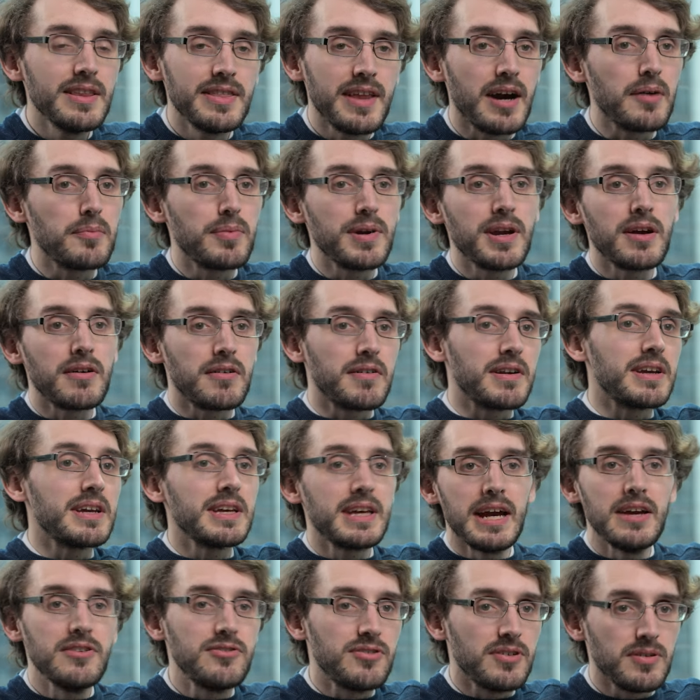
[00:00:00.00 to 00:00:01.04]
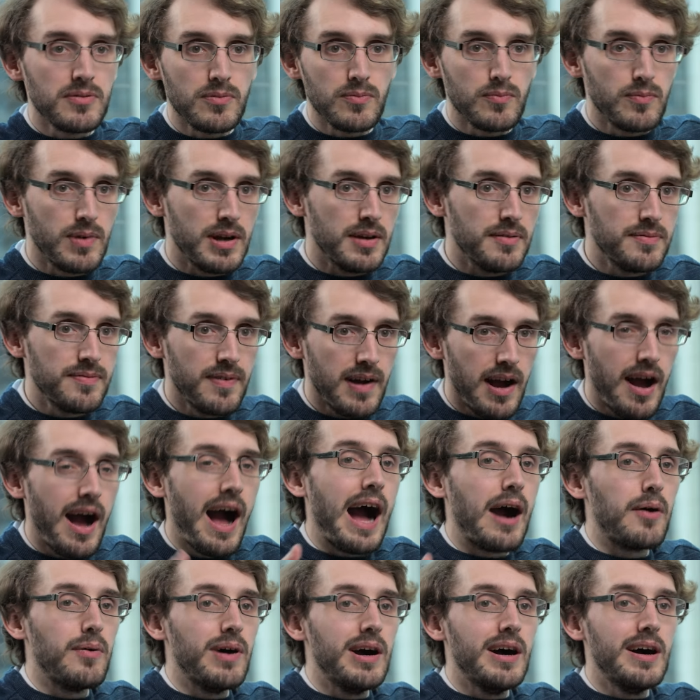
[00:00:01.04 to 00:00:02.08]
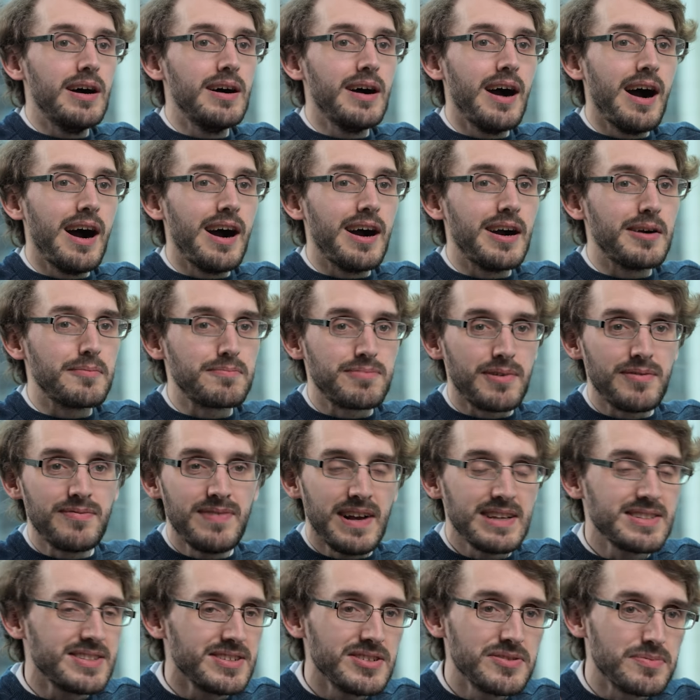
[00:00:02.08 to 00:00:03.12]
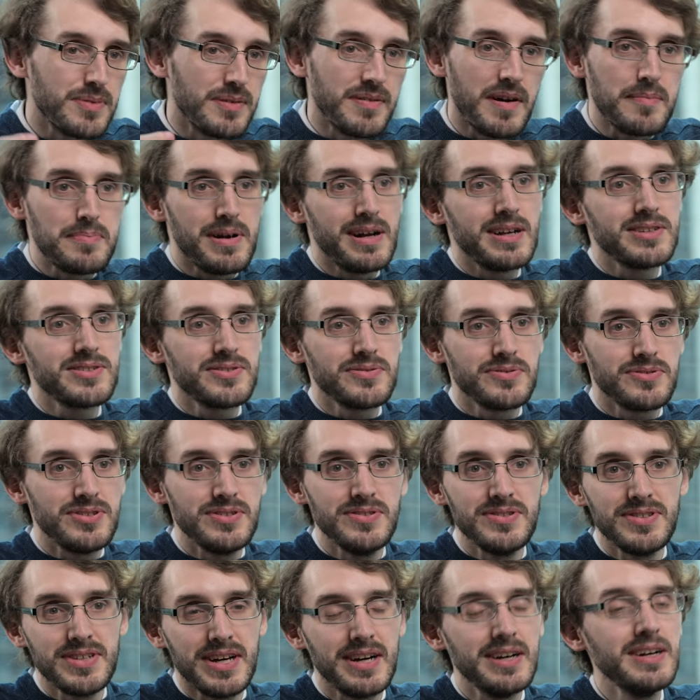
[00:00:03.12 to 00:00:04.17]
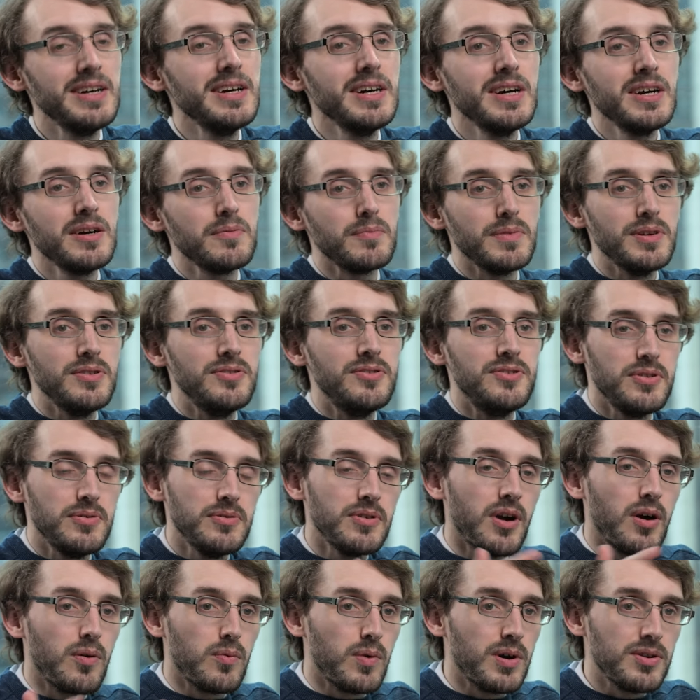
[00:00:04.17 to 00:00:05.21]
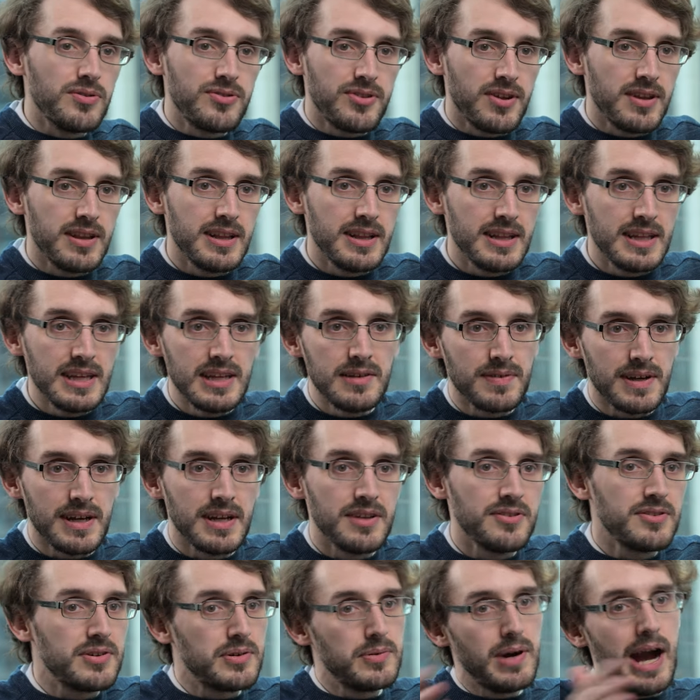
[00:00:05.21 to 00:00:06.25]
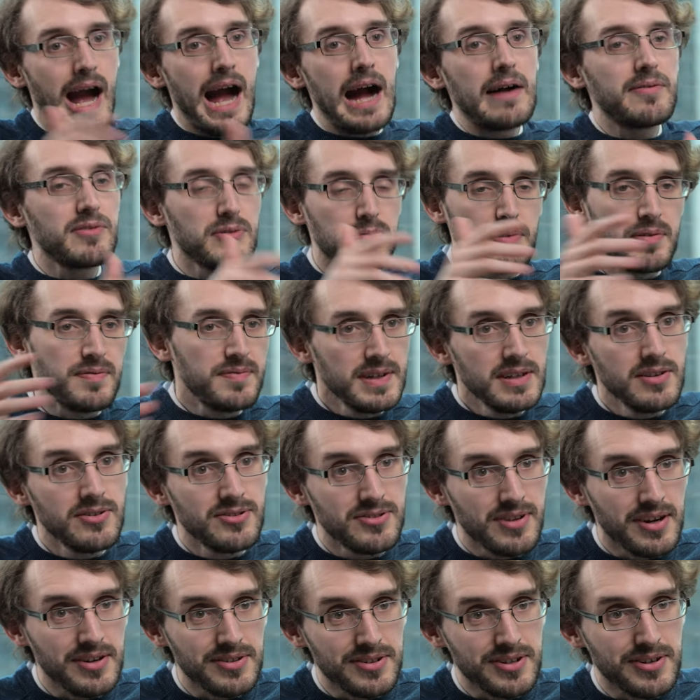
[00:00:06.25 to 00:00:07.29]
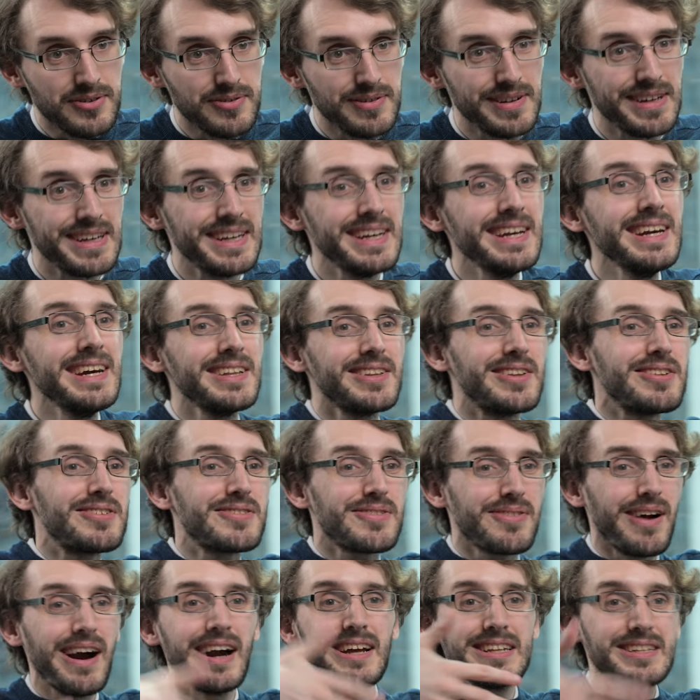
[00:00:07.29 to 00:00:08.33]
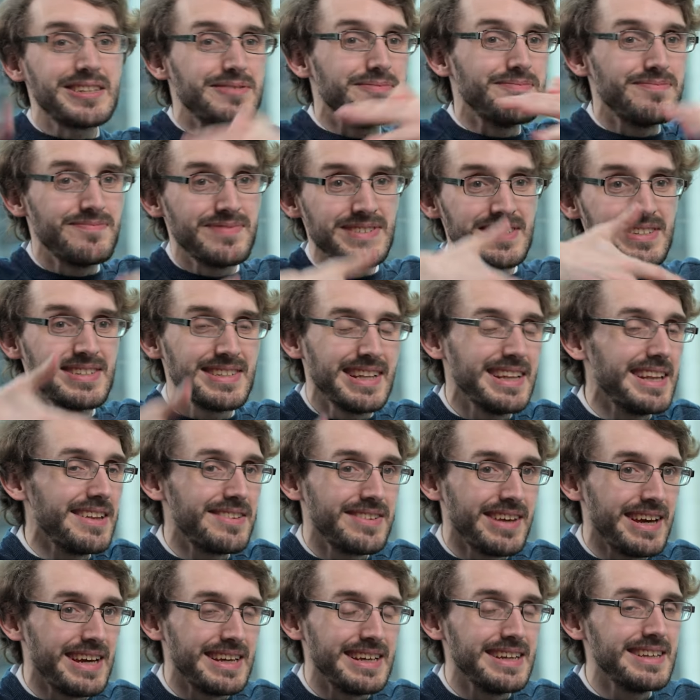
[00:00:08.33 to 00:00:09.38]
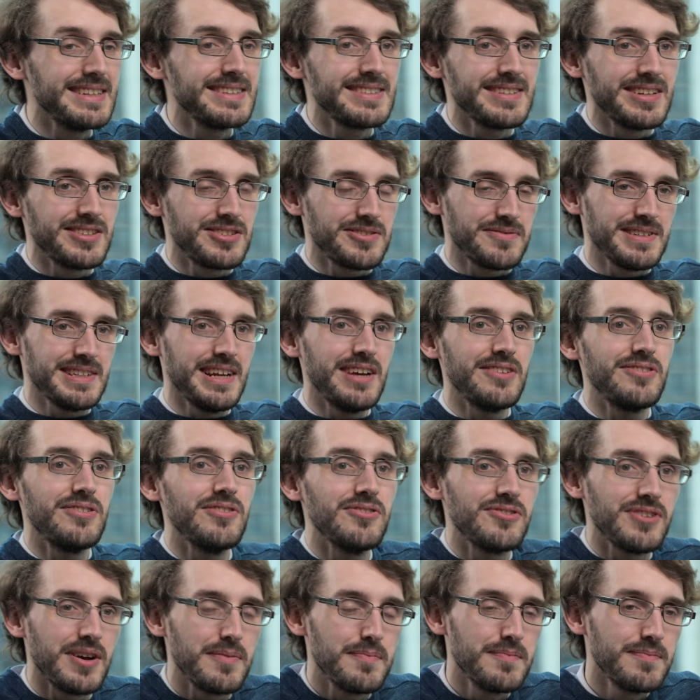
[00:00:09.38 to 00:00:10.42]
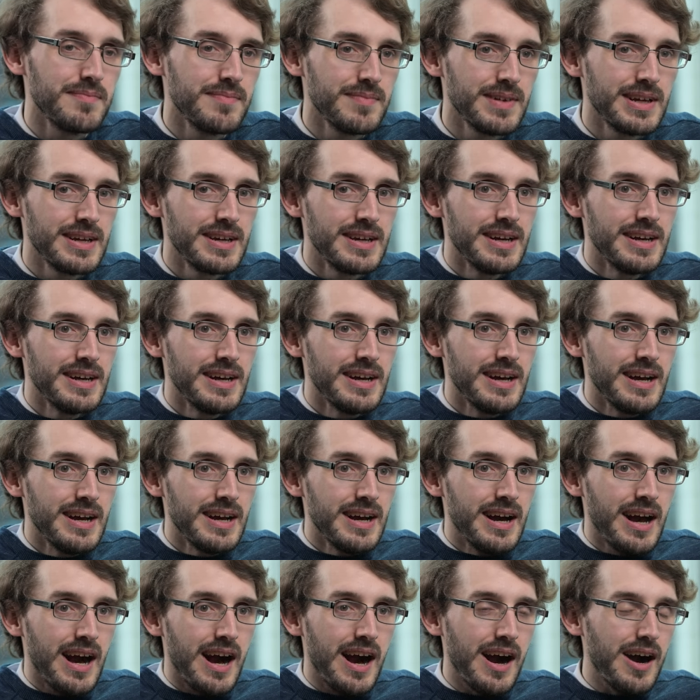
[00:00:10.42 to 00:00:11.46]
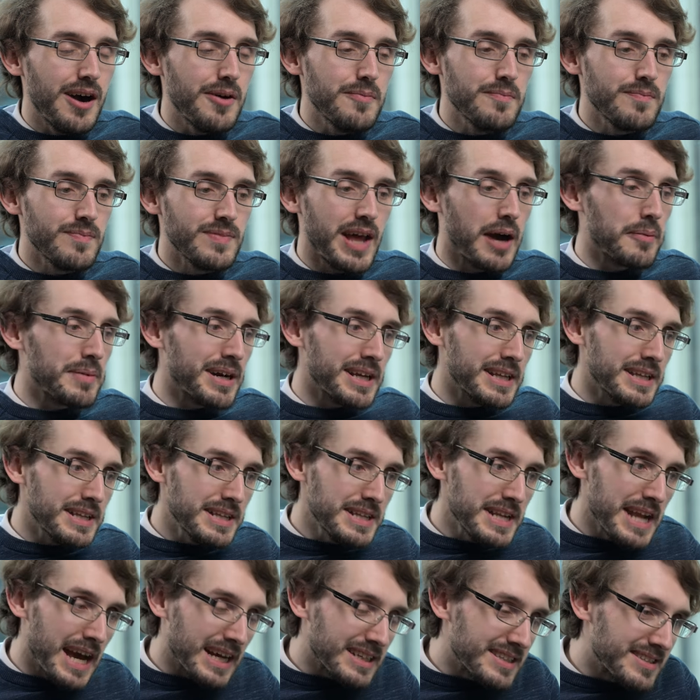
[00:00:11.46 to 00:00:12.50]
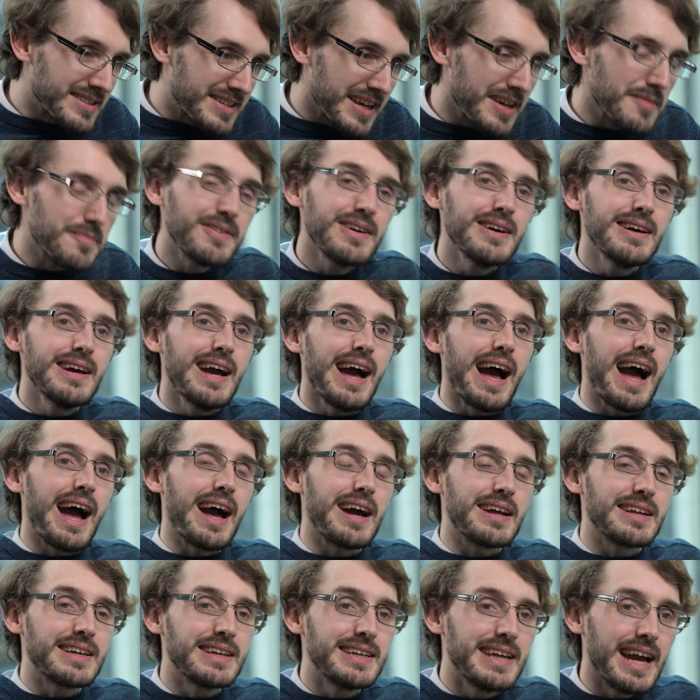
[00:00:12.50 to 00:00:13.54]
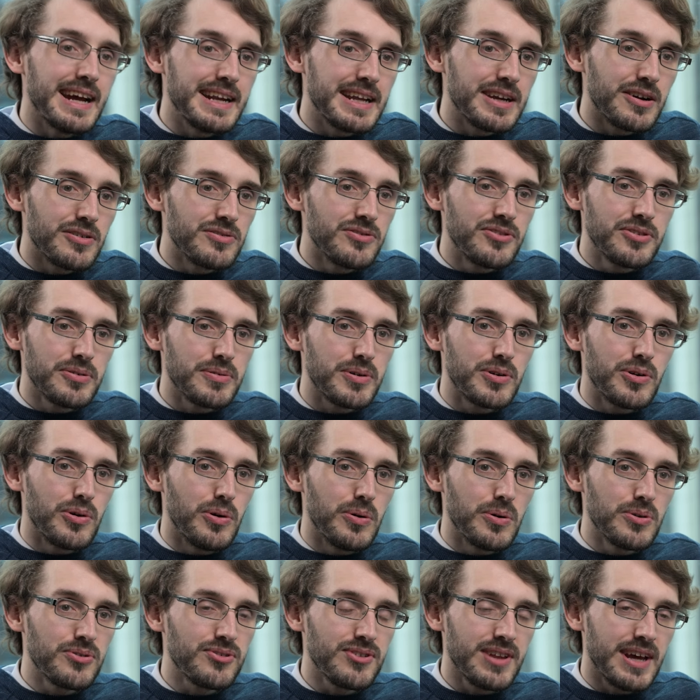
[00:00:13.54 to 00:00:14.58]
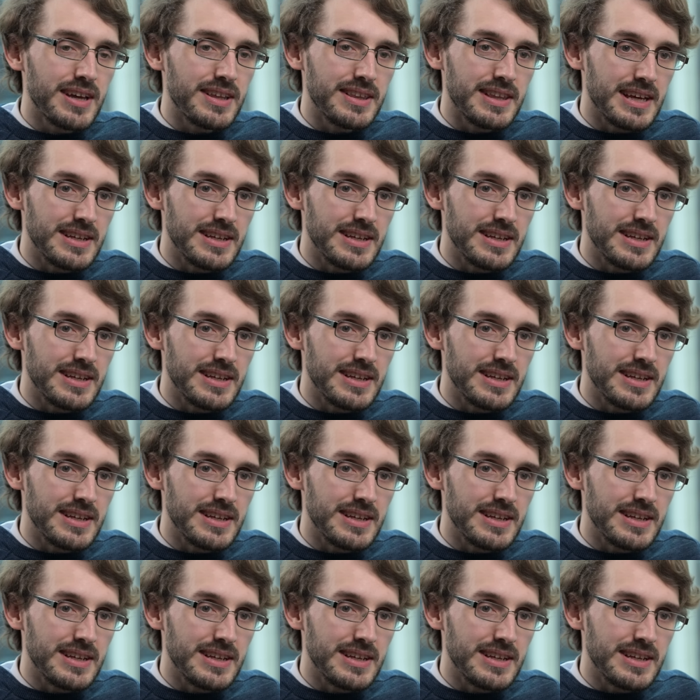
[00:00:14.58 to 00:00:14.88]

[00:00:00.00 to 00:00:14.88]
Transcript: that we are engaging with our professors, with our personal tutor. We do not want to leave it until after we finished our degree to try to facilitate such a relationship. Now, my next tip, getting onto a course like